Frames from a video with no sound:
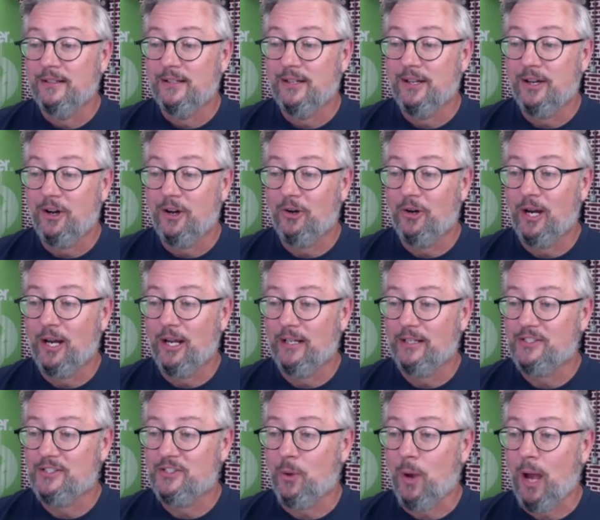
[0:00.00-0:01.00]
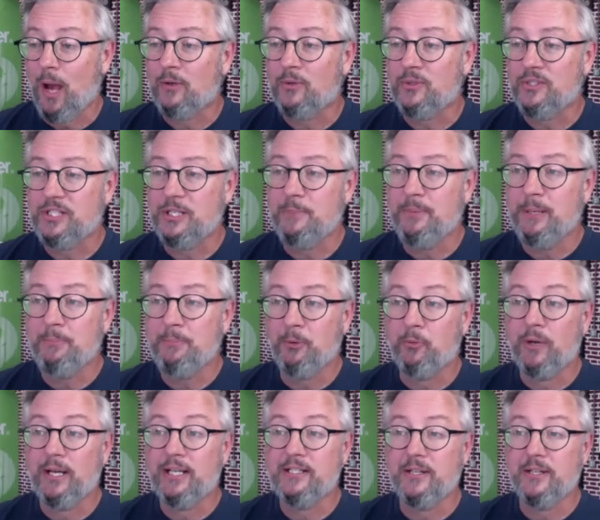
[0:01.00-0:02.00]
All right. So I don't see people
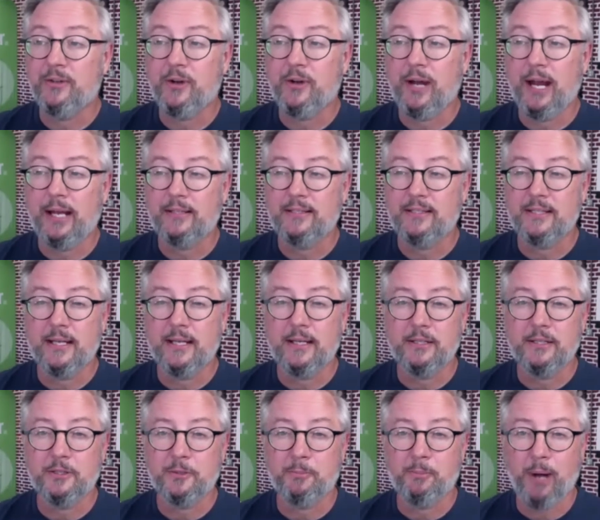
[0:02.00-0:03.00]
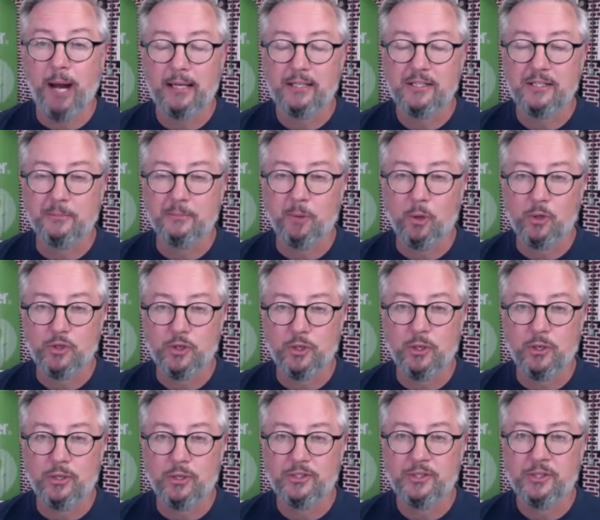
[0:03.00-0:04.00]
raising their hands saying that they're practicing martial
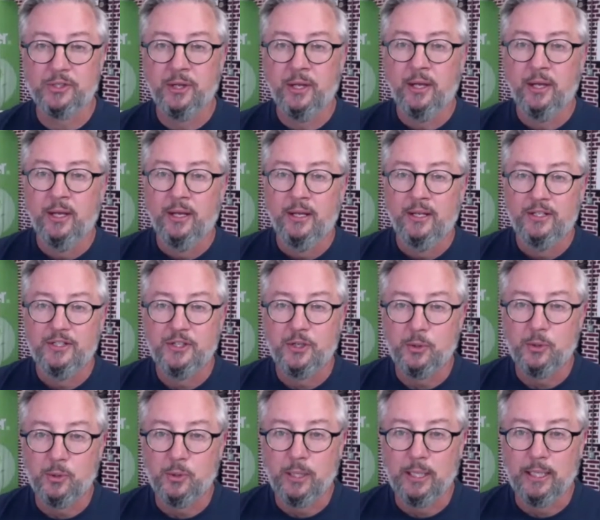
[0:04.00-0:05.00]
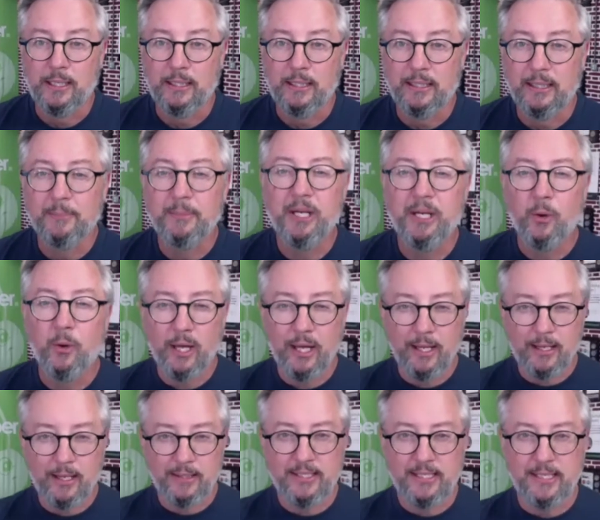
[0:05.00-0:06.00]
arts. So uh, let me go
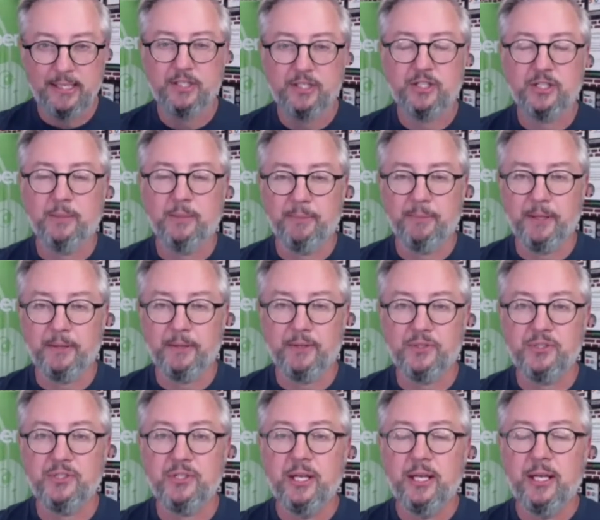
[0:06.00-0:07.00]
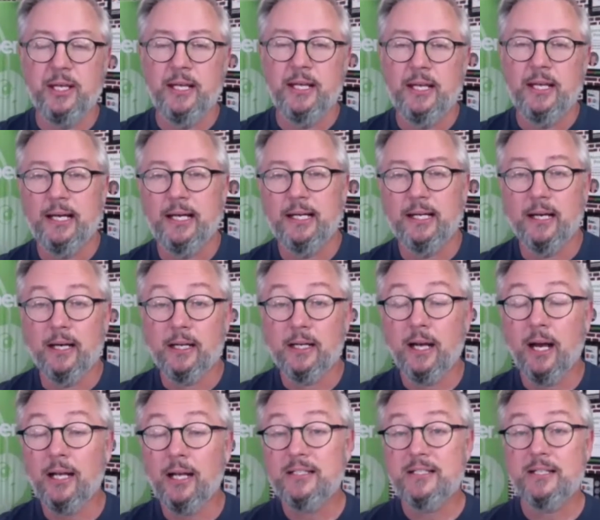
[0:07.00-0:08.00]
ahead and teach something. There's uh, a
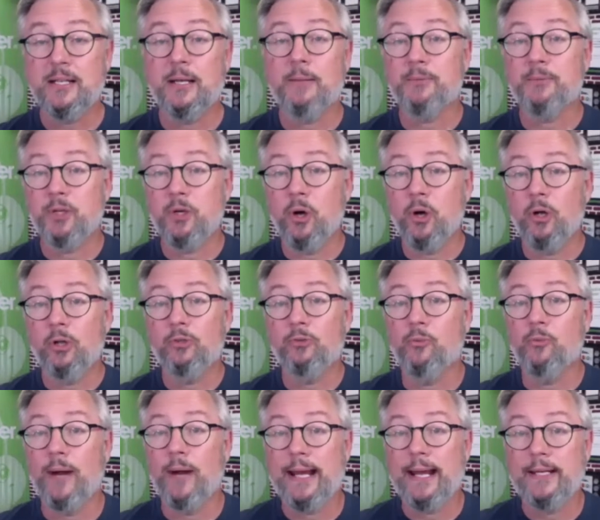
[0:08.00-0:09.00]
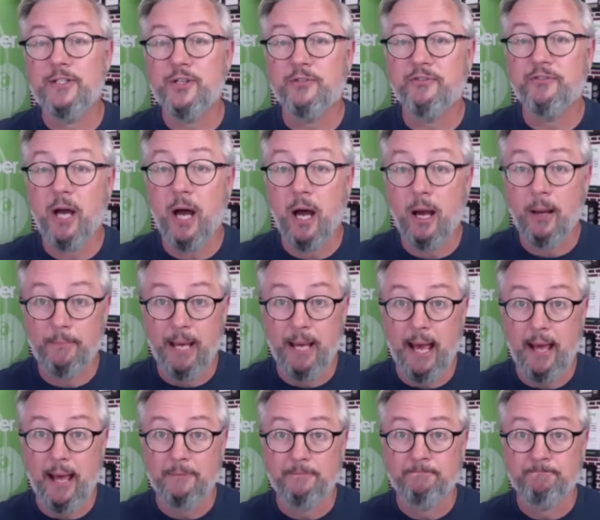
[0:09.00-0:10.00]
concept called range of combat.